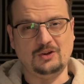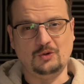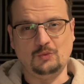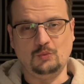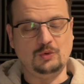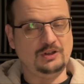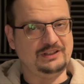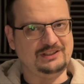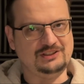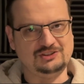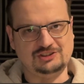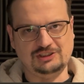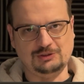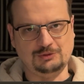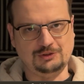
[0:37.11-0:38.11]
What is
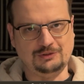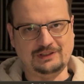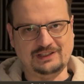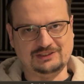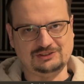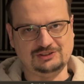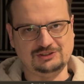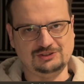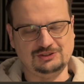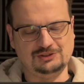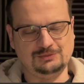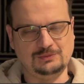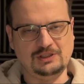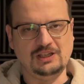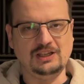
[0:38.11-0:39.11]
serial access?
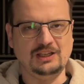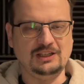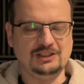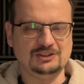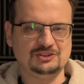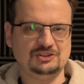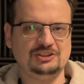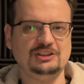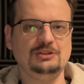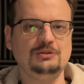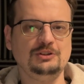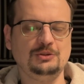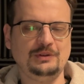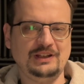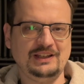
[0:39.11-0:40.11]

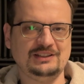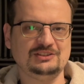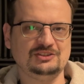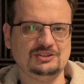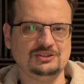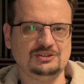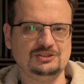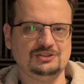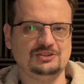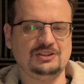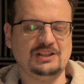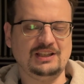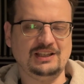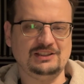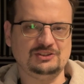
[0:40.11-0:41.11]
Serial access
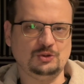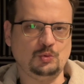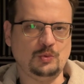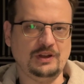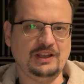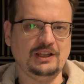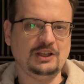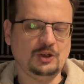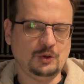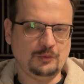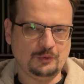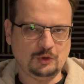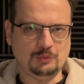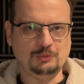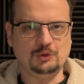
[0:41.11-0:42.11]
is a way of
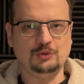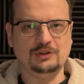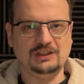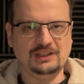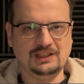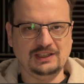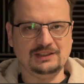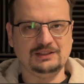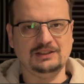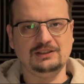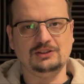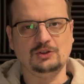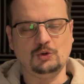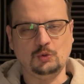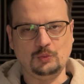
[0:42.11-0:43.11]

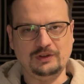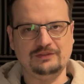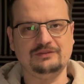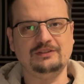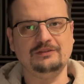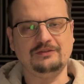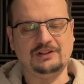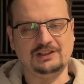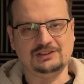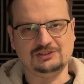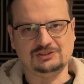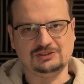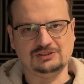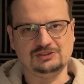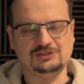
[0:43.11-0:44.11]
communicating with
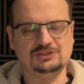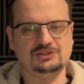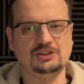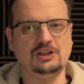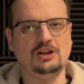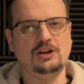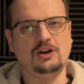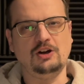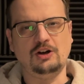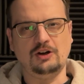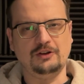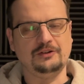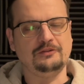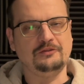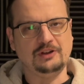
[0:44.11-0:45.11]
devices
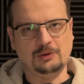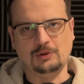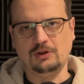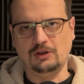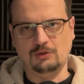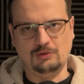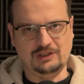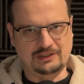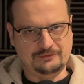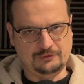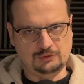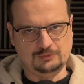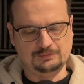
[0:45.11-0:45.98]
on a very low level.